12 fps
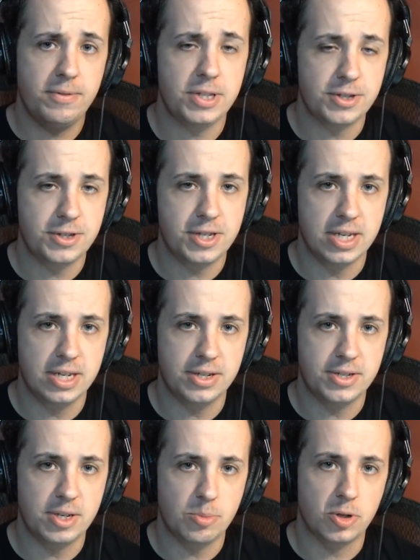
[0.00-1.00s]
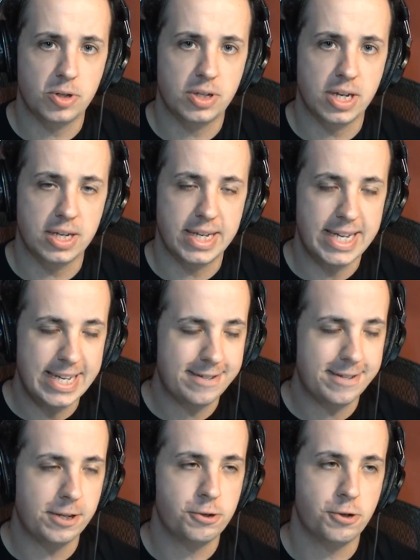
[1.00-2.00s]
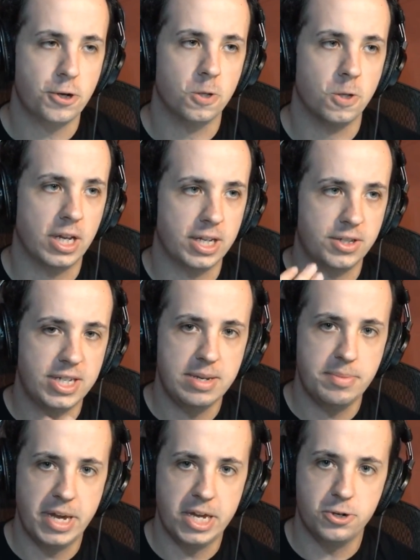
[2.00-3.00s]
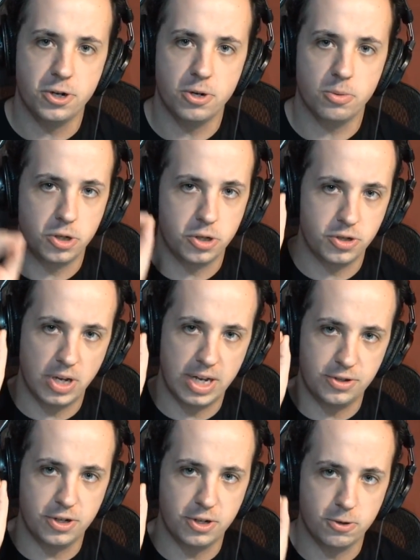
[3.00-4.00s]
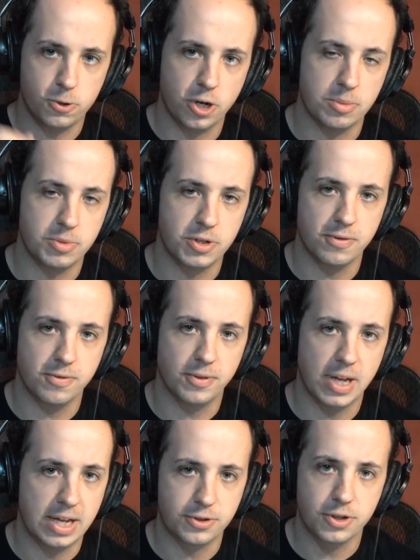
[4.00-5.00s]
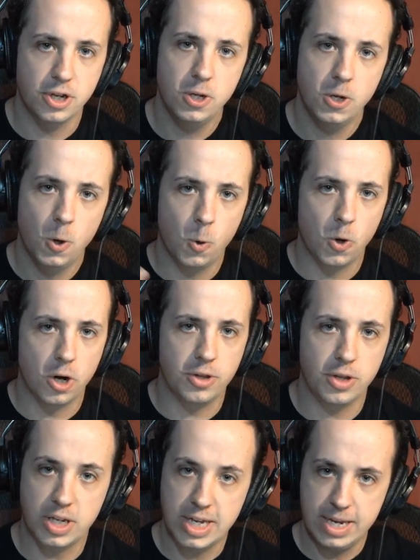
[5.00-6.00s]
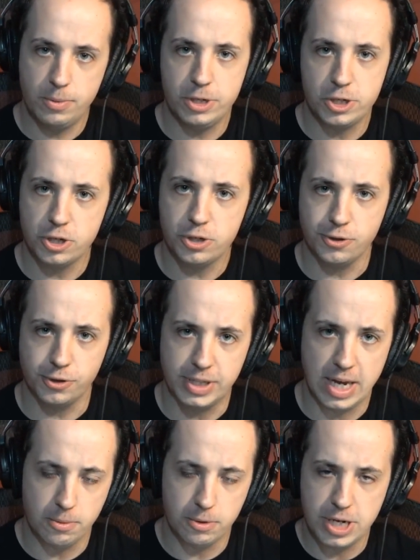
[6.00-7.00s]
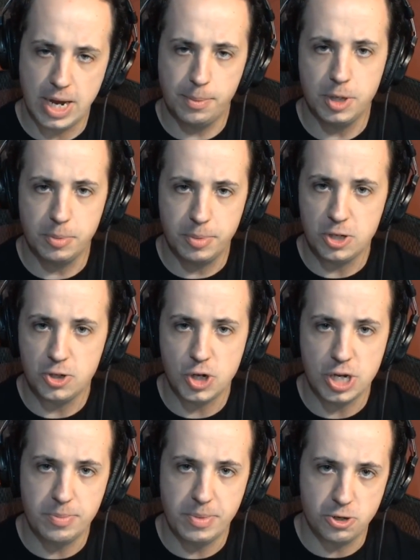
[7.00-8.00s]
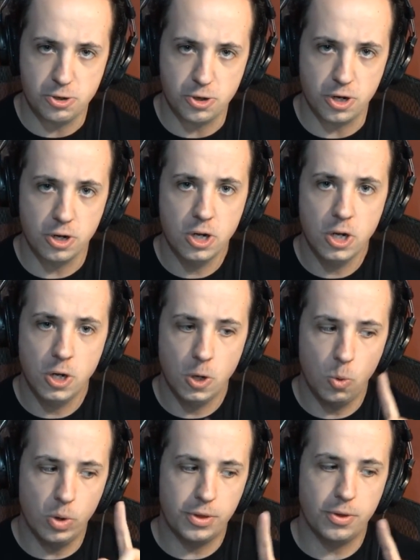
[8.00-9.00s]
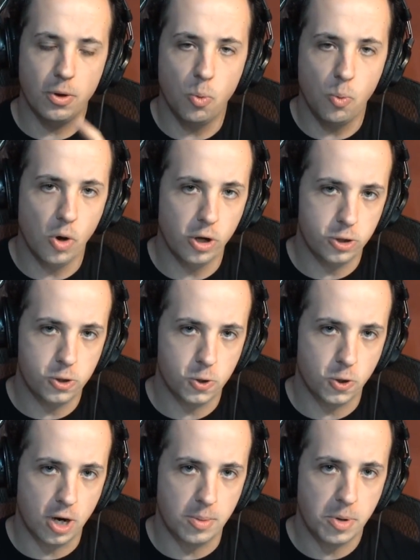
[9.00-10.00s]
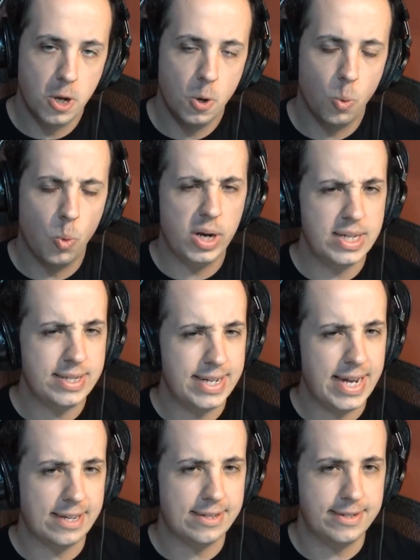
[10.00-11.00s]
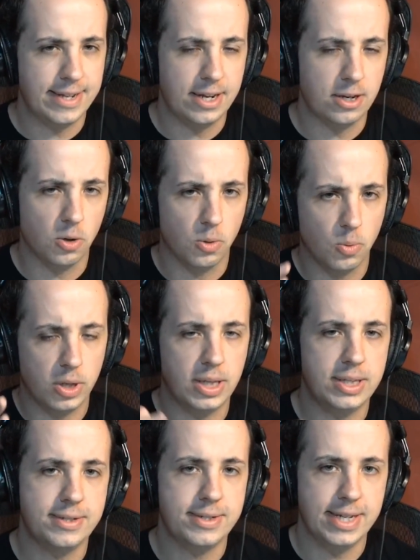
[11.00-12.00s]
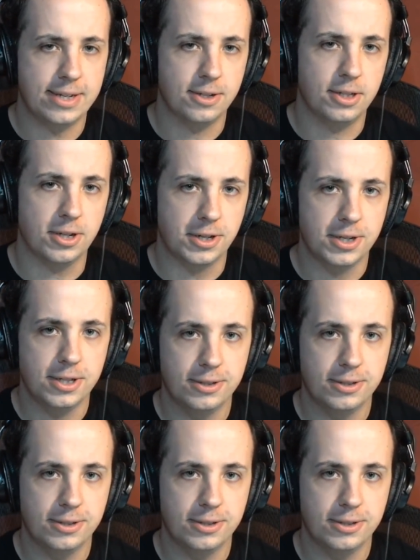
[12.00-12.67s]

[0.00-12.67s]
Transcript: if it's in a simple key signature like C major, which has 0 sharp, 0 flats, or the key we just looked at, which happened to be G major with 1 sharp. What is an accidental? Well, let's take a look.